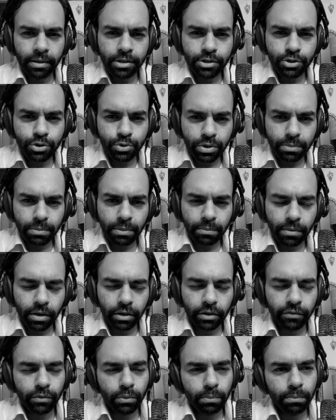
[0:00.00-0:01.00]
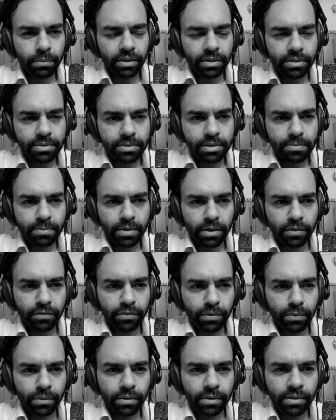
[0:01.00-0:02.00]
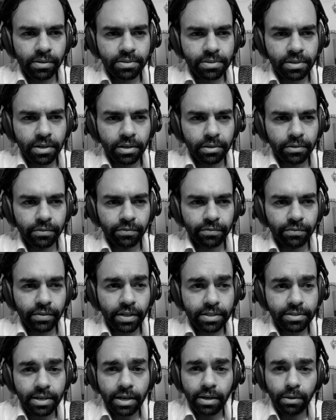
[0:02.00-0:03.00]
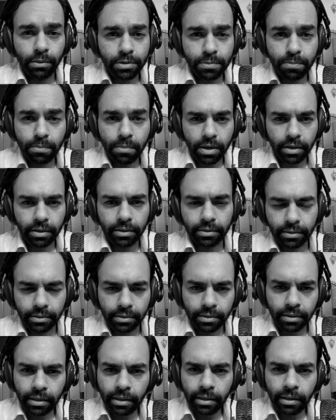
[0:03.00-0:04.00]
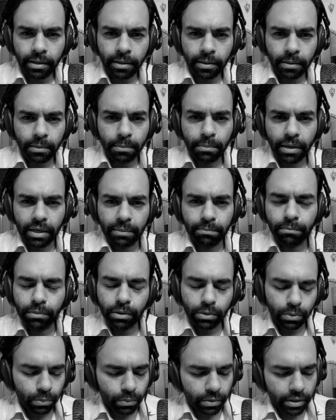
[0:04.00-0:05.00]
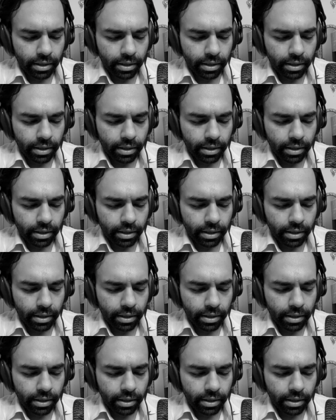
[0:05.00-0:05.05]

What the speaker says: streaming microphone because this microphone is that's how it's marketed by Blue.